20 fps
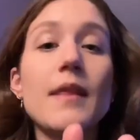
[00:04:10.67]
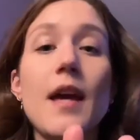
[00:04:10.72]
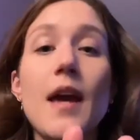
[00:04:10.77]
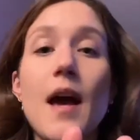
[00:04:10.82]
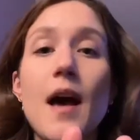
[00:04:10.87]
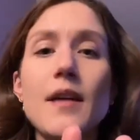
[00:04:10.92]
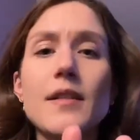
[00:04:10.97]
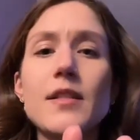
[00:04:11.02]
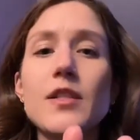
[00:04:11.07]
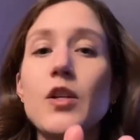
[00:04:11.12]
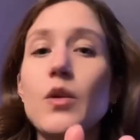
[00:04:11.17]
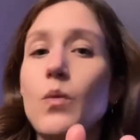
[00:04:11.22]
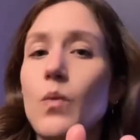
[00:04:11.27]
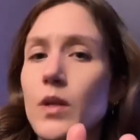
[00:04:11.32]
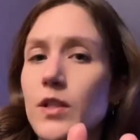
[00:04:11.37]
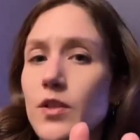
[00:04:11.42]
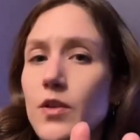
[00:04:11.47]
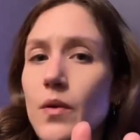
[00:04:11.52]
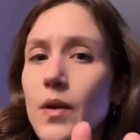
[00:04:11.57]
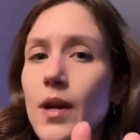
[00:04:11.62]
They ask you
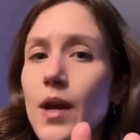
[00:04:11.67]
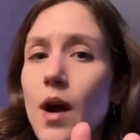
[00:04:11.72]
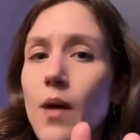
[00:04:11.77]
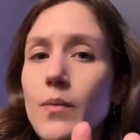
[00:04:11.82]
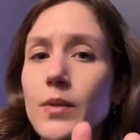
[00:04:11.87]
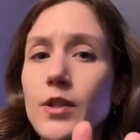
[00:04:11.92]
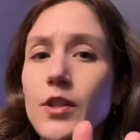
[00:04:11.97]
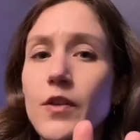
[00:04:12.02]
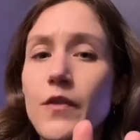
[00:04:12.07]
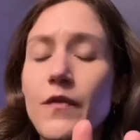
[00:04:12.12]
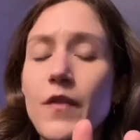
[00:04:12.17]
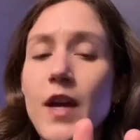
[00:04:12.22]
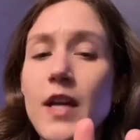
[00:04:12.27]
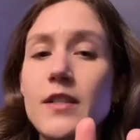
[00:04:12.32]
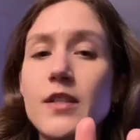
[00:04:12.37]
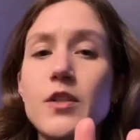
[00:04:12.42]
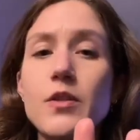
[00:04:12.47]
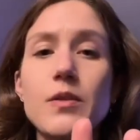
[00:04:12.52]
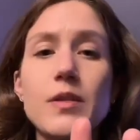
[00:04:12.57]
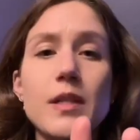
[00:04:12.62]
what's going on with your
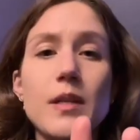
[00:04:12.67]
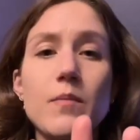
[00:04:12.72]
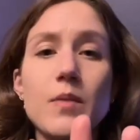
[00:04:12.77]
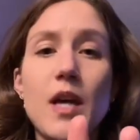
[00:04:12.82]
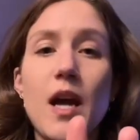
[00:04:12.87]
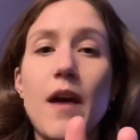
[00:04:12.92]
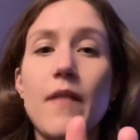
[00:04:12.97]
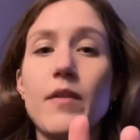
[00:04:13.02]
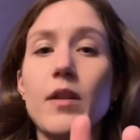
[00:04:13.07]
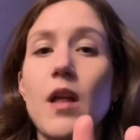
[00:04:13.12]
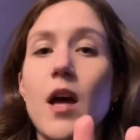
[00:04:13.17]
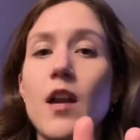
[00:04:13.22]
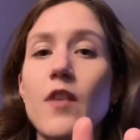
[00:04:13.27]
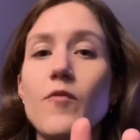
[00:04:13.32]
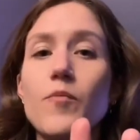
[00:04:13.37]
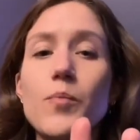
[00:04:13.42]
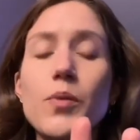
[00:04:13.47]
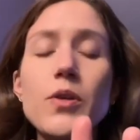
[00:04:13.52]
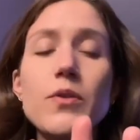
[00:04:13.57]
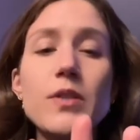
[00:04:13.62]
face. You seem to have a lot
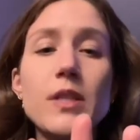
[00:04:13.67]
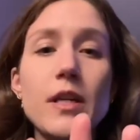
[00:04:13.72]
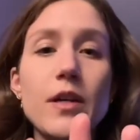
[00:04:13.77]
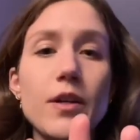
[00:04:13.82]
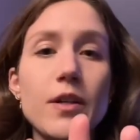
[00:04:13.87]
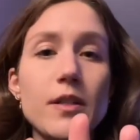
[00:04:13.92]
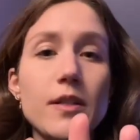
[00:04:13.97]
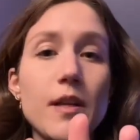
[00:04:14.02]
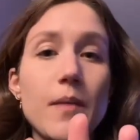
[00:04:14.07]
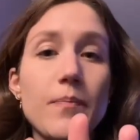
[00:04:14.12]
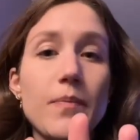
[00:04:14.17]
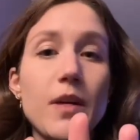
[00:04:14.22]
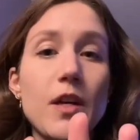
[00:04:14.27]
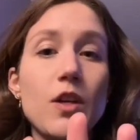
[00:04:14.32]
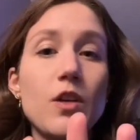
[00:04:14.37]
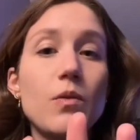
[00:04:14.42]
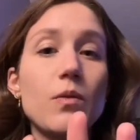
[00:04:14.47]
of bruising or something.